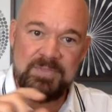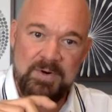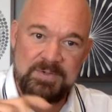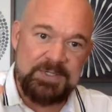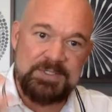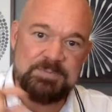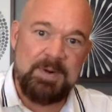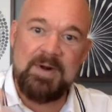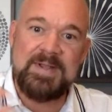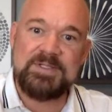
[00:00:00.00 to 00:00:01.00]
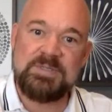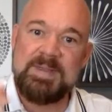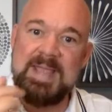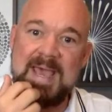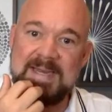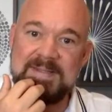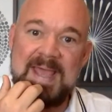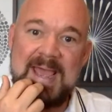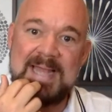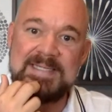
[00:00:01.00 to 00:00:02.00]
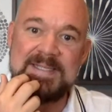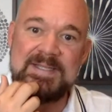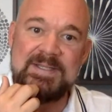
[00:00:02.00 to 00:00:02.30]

There is an experience to be had in that, and,